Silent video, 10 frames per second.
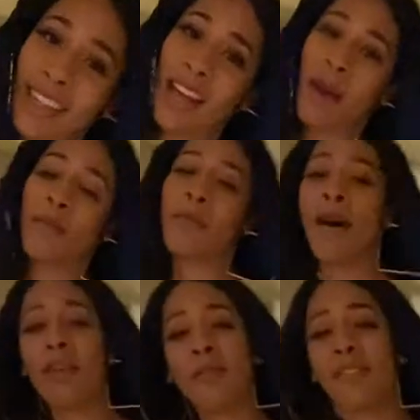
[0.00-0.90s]
I'm the
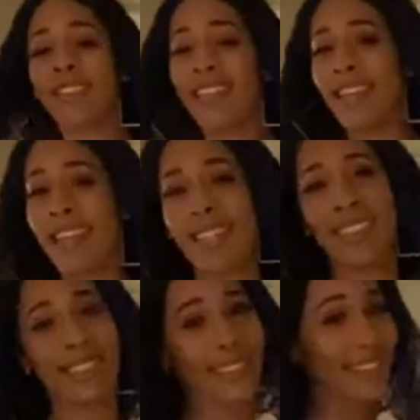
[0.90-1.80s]
model for today.
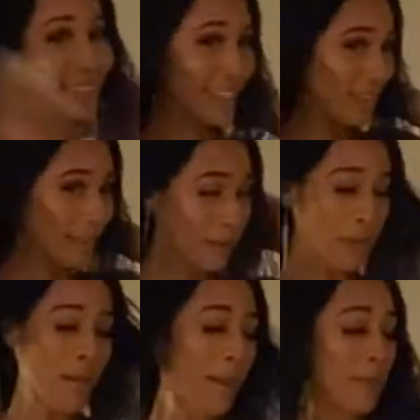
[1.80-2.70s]
See you
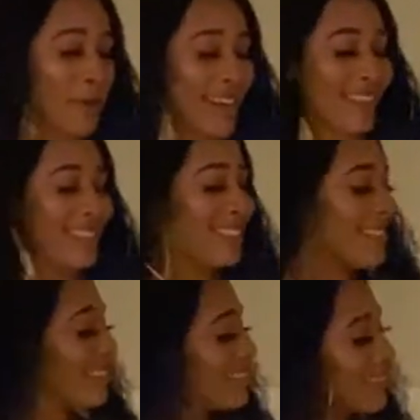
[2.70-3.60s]
with my blue hair.
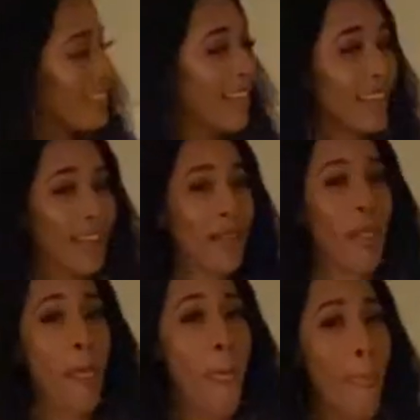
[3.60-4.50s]
She a
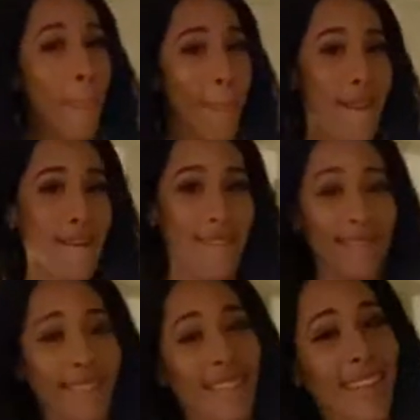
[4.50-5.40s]
model today,
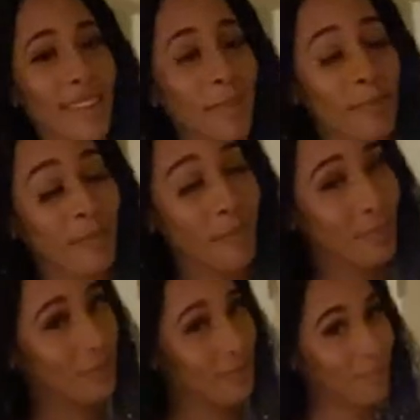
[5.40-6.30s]

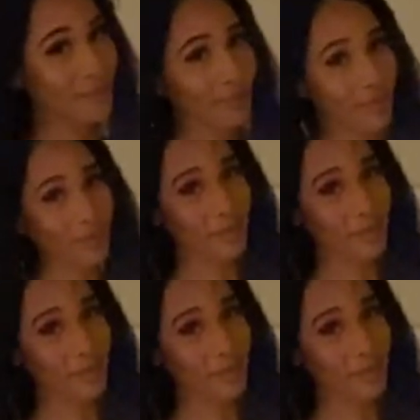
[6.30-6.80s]
internet YouTube